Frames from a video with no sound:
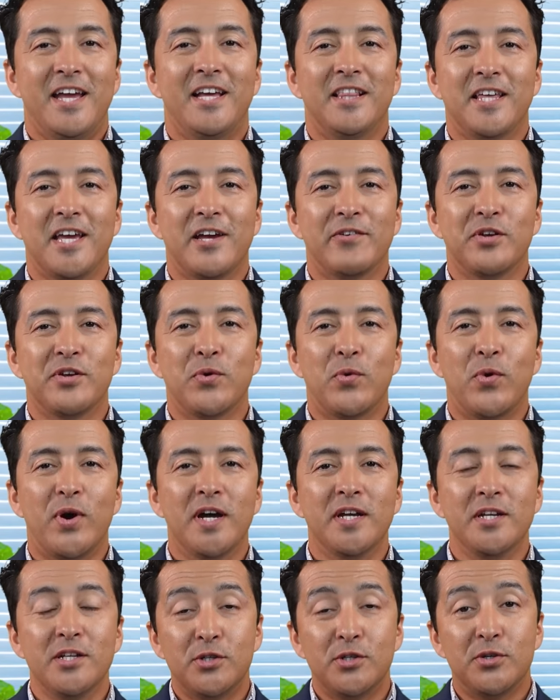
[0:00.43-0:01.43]
Hello
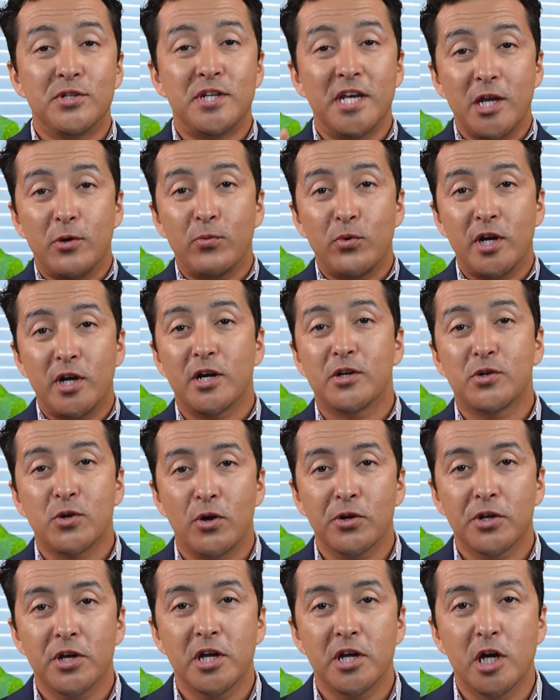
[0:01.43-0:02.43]
everyone, today we are
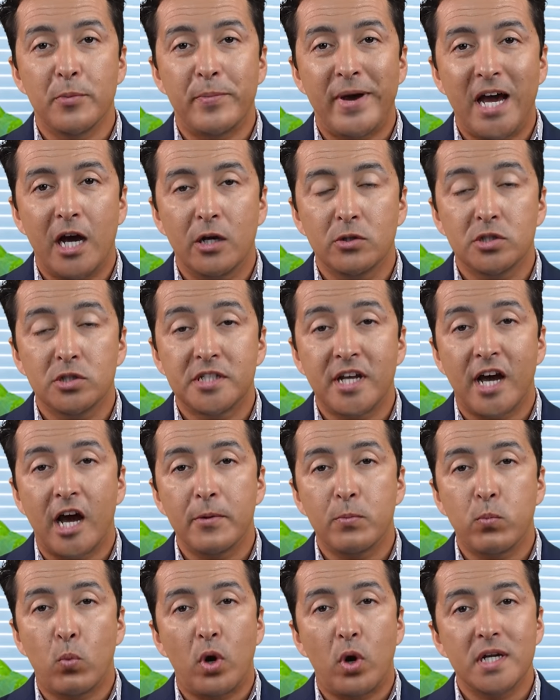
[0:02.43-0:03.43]
talking about
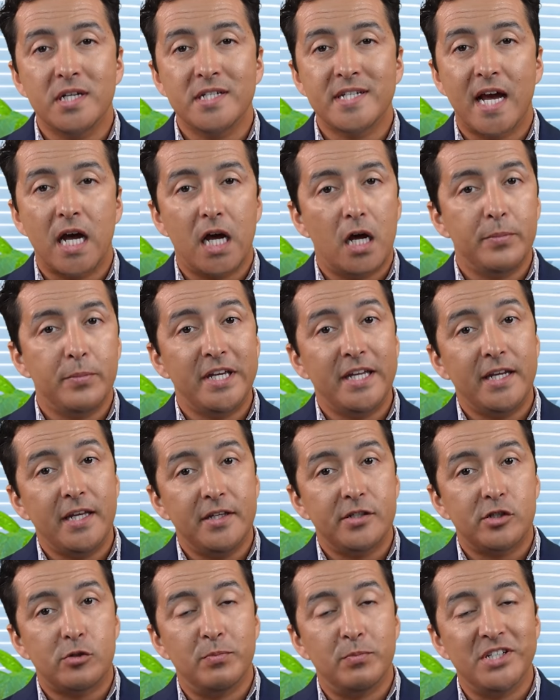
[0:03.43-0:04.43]
type one
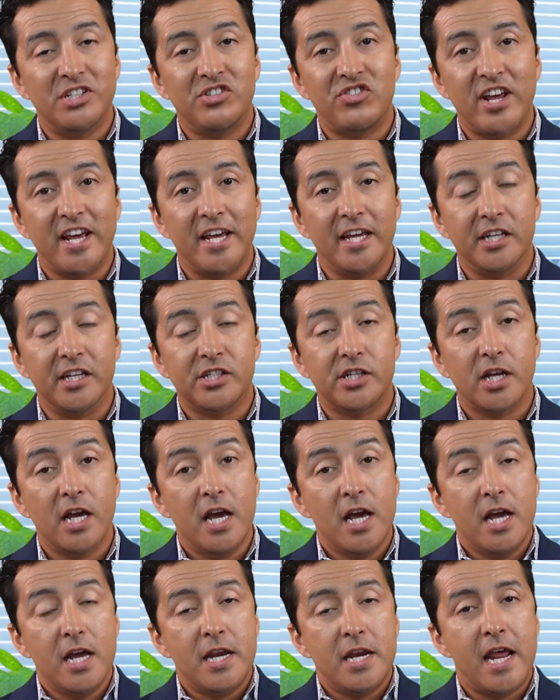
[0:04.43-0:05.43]
diabetes mistakes.
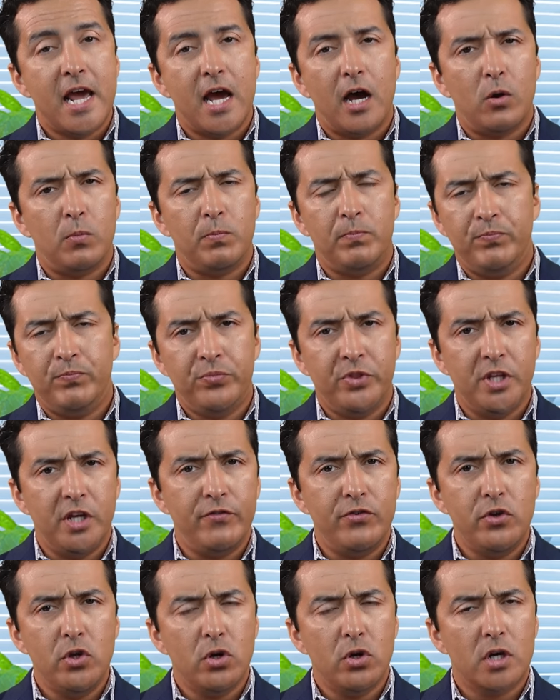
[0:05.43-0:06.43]
Now,
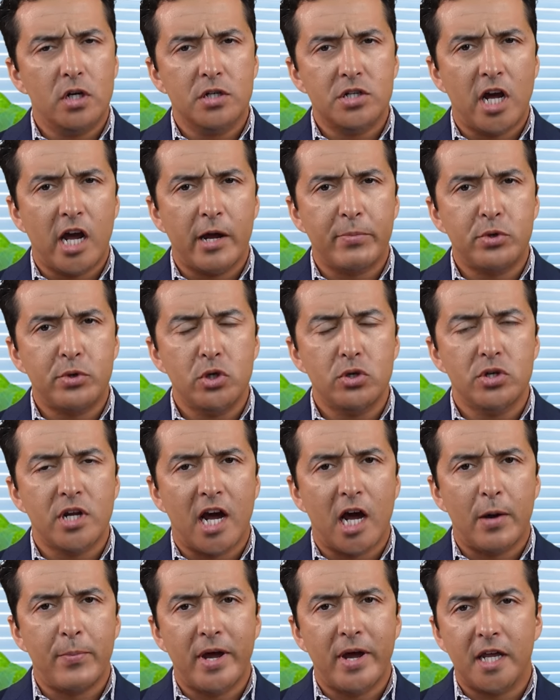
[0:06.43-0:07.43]
if you're a type two
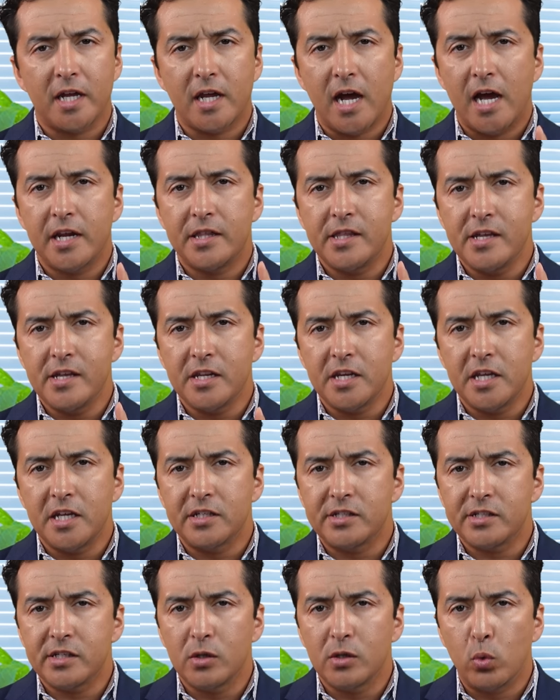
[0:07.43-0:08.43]
diabetic, I think
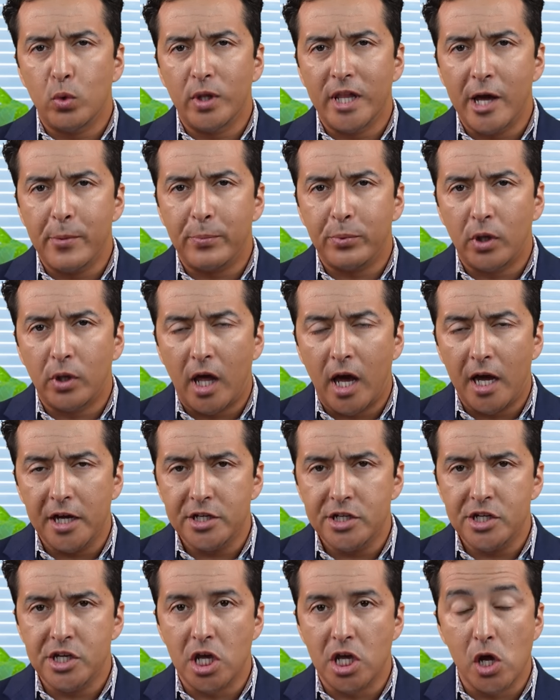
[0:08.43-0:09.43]
these still will apply
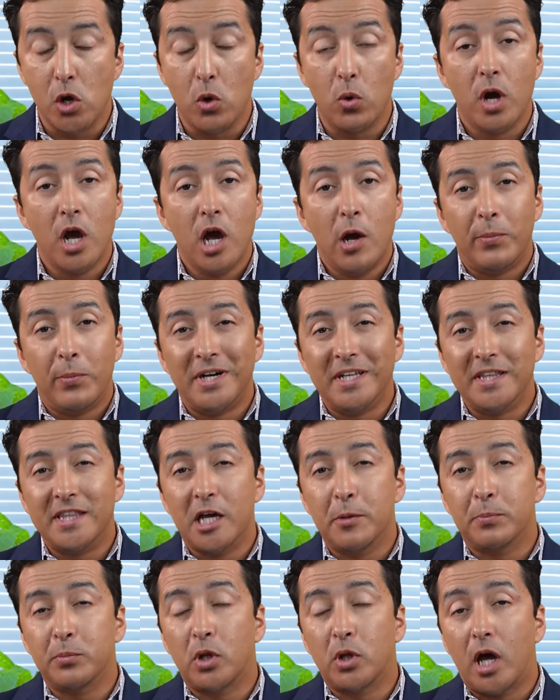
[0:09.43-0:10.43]
to you, but it
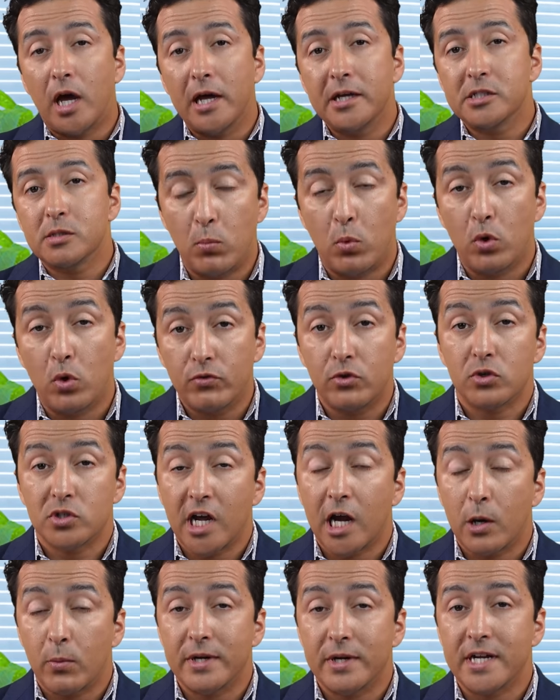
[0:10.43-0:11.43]
applies more for
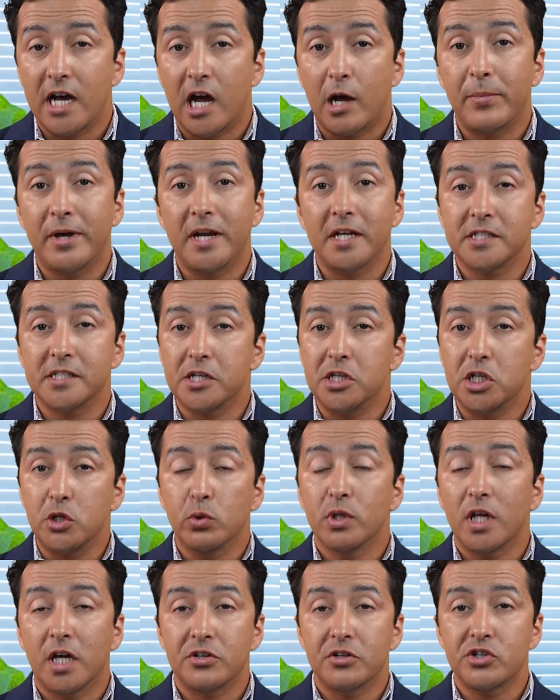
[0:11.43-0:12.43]
type one diabetics and you
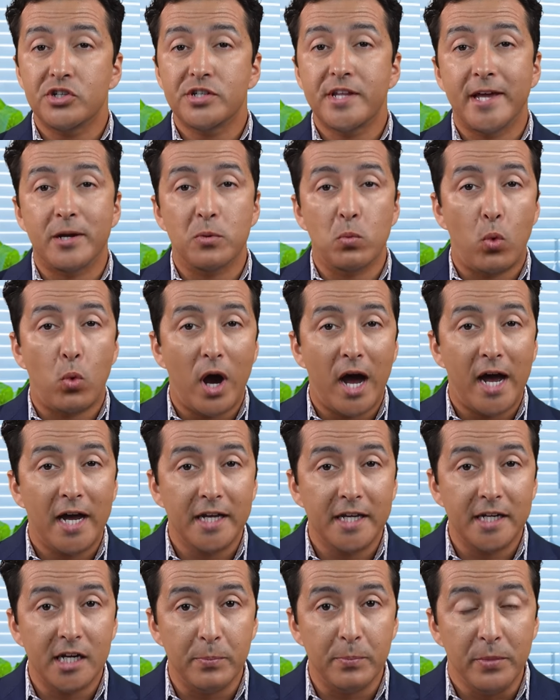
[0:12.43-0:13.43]
will understand why
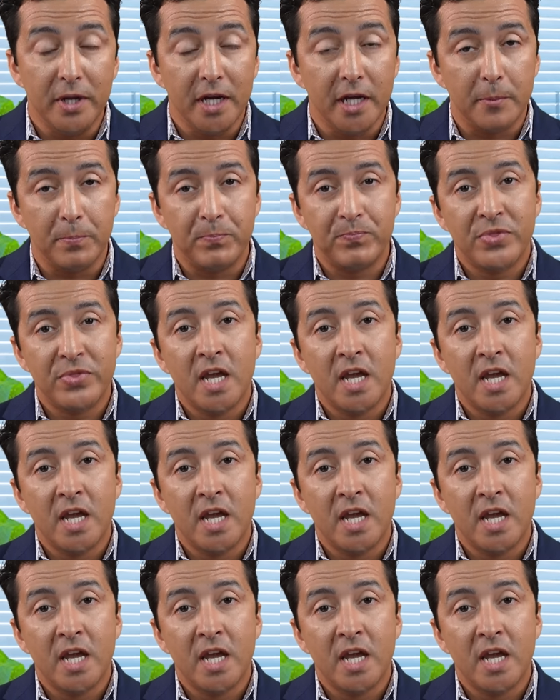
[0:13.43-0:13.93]
in a minute.